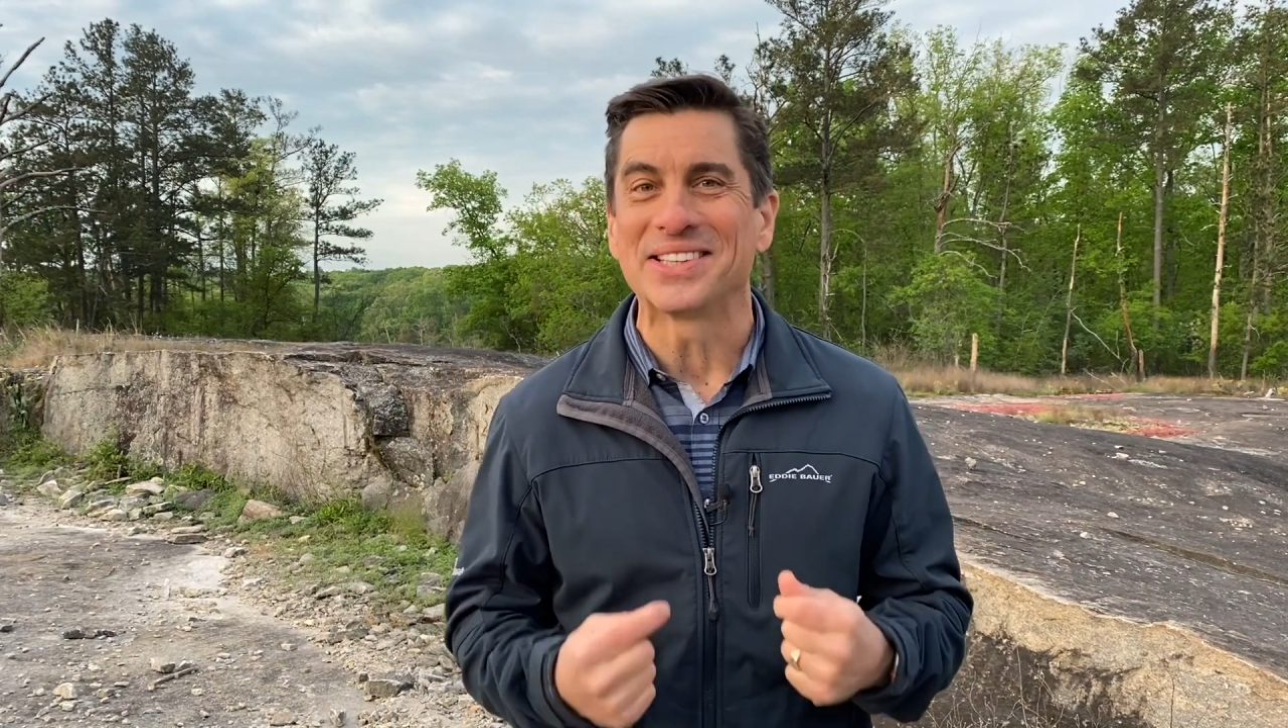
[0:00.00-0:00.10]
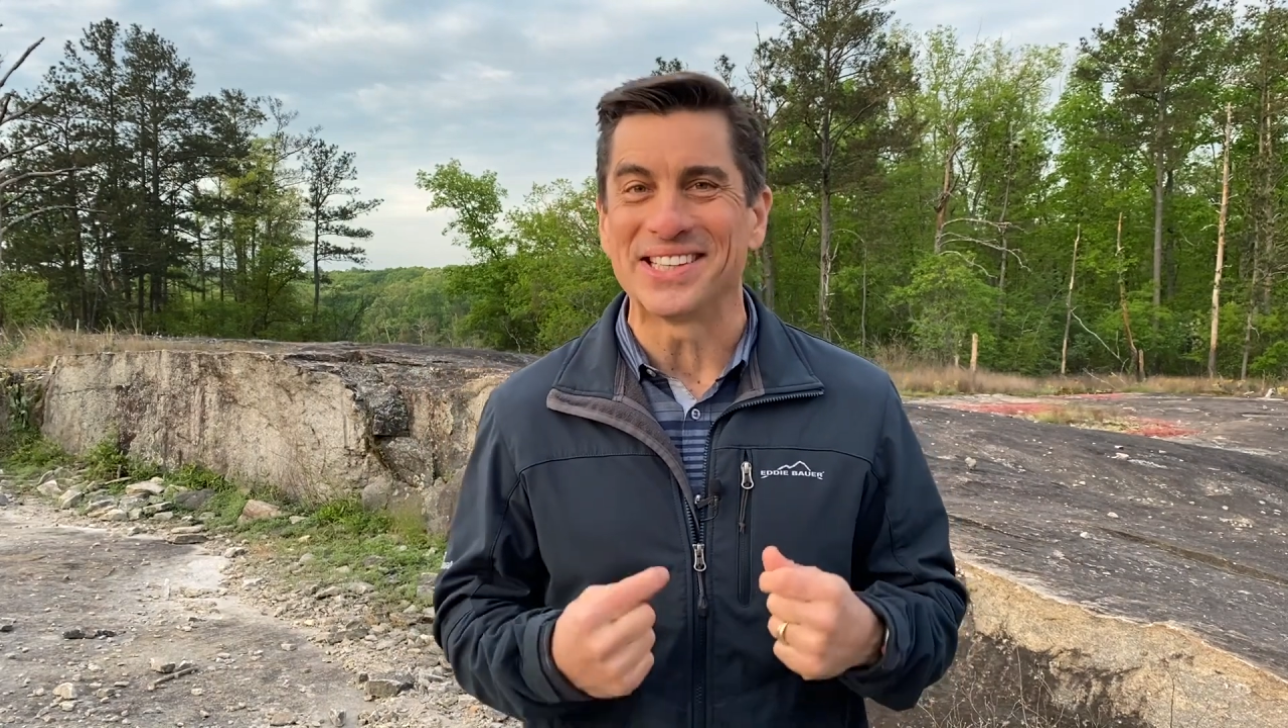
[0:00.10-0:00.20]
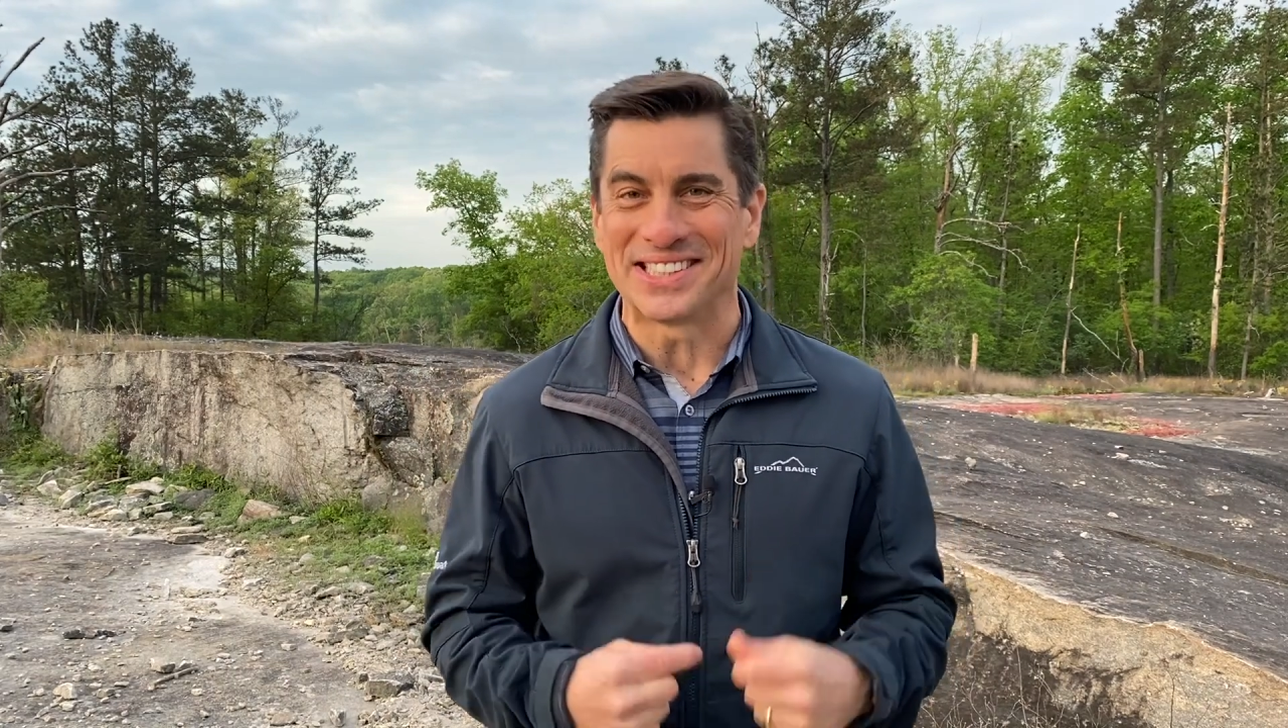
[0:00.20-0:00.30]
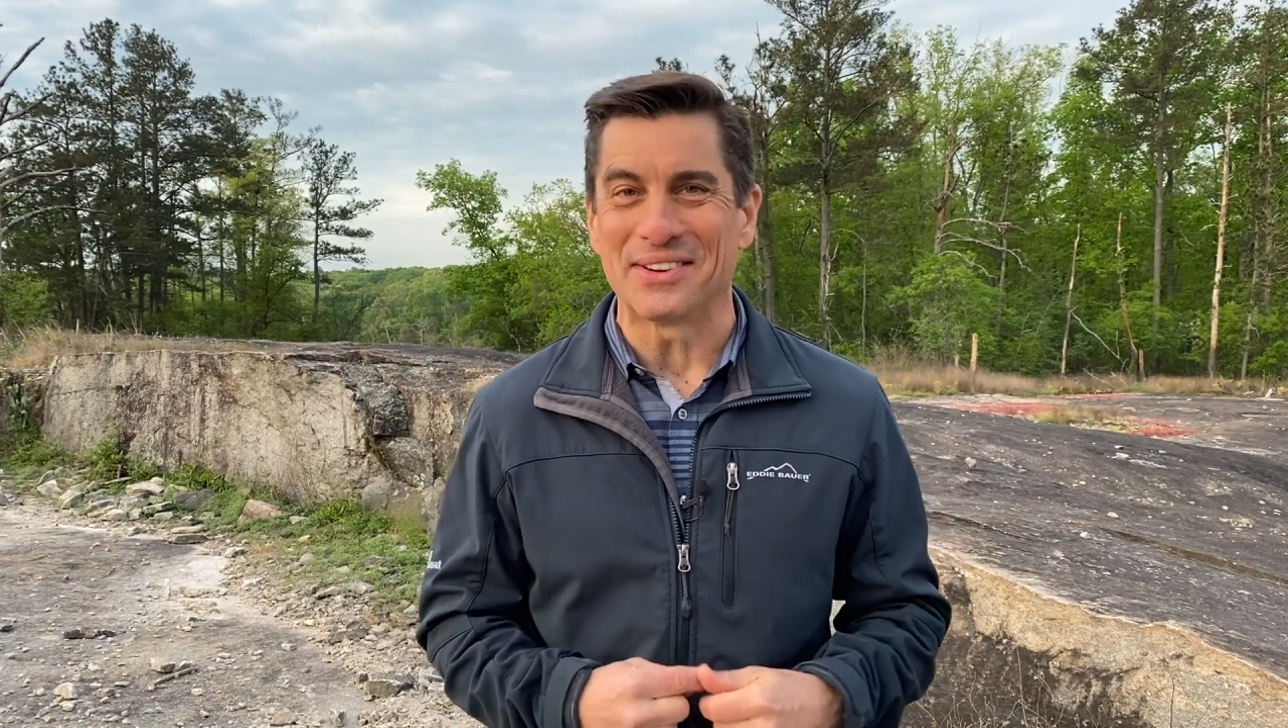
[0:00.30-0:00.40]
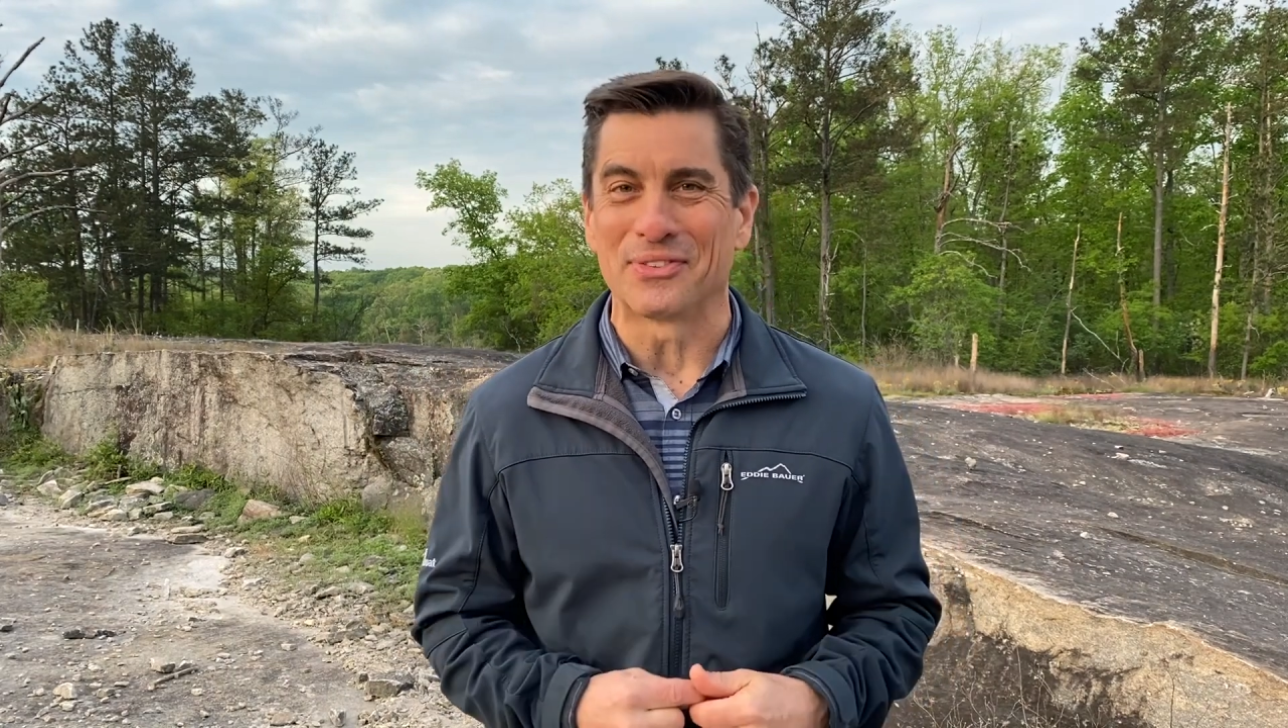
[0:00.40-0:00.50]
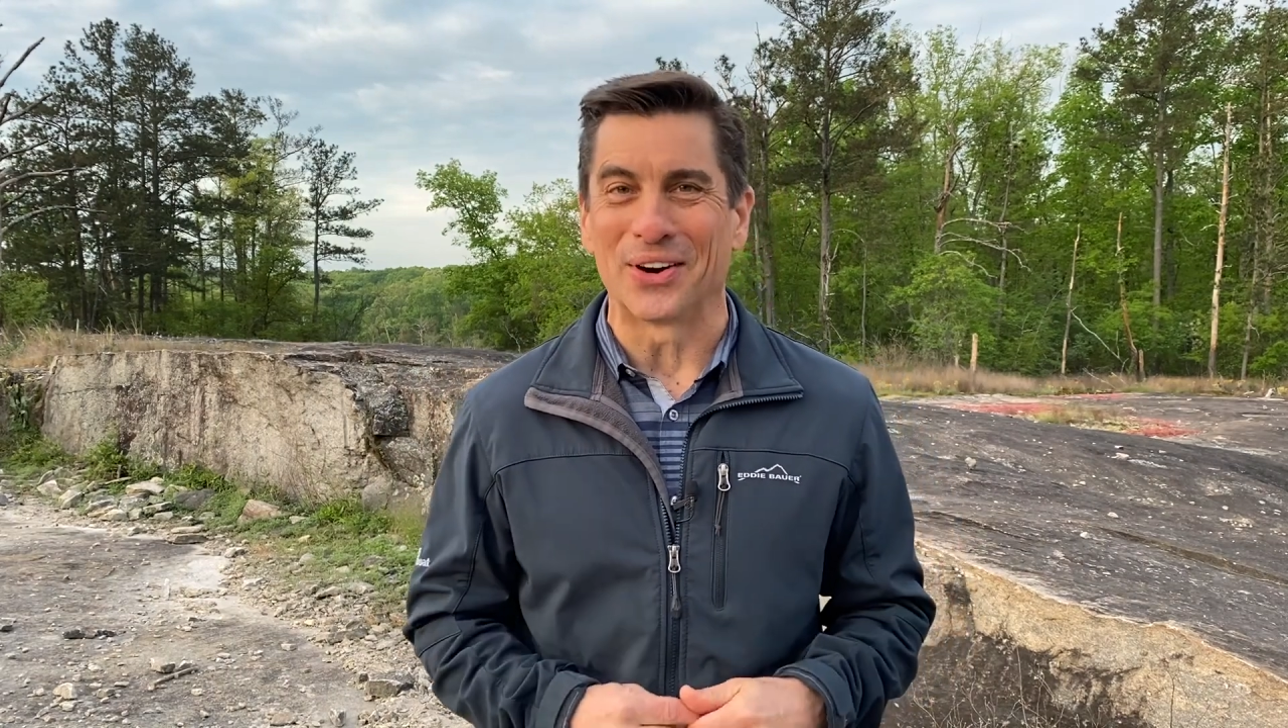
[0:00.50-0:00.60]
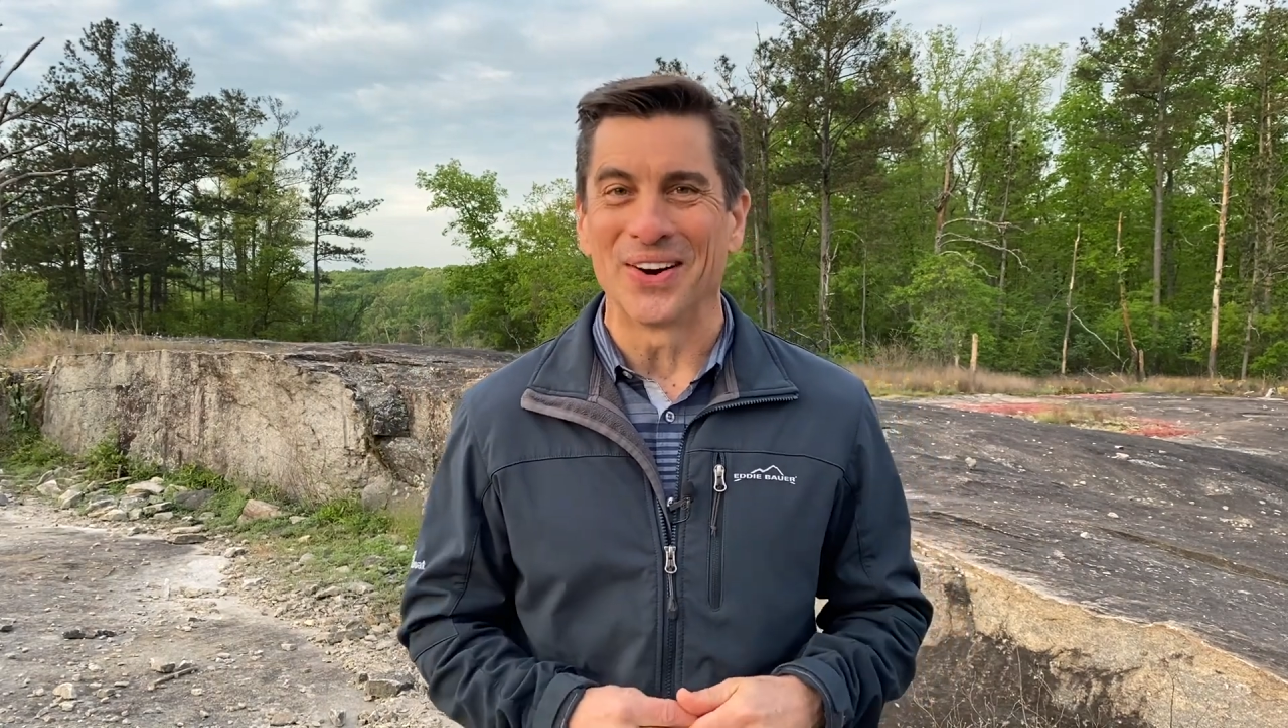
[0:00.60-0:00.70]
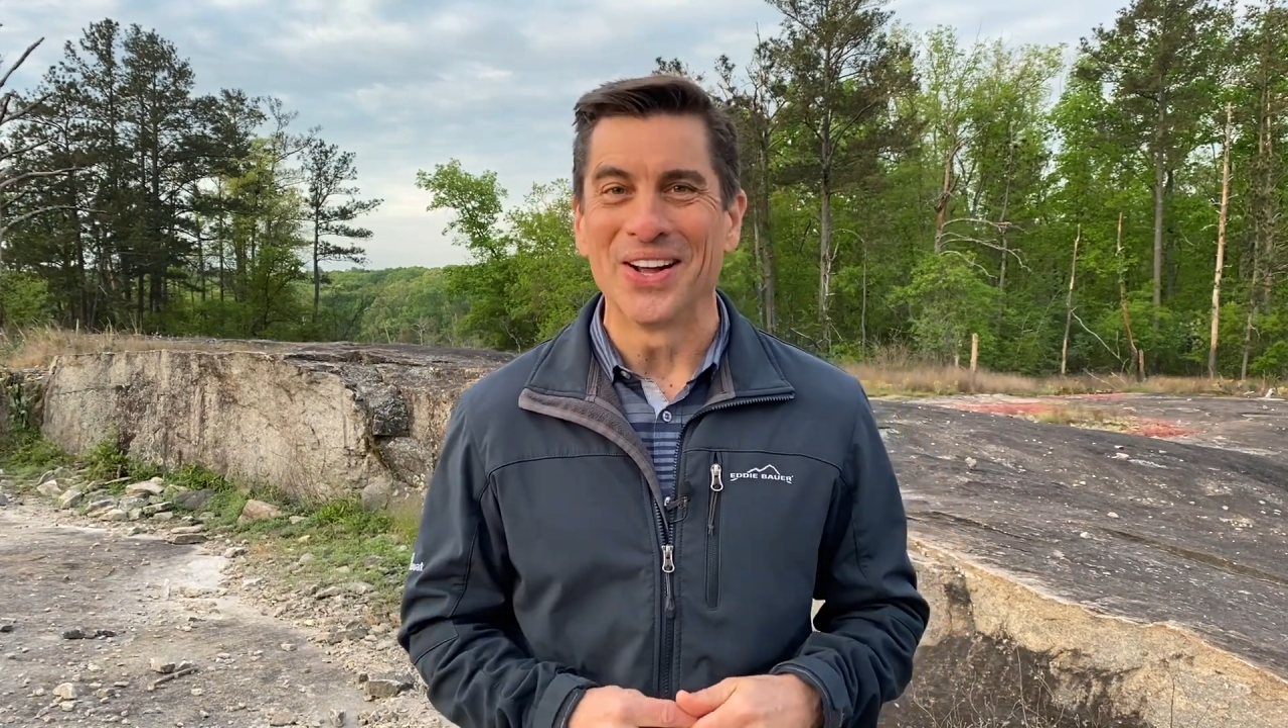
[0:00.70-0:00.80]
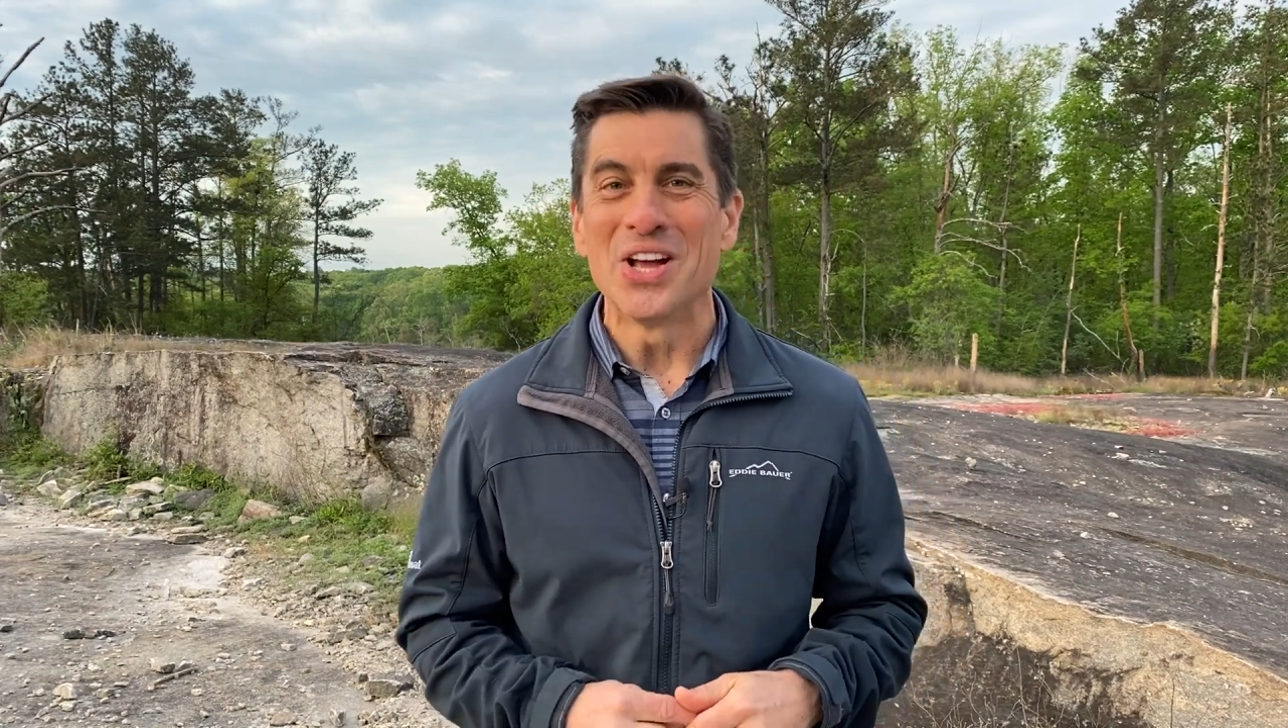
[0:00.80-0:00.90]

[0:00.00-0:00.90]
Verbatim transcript: to differ.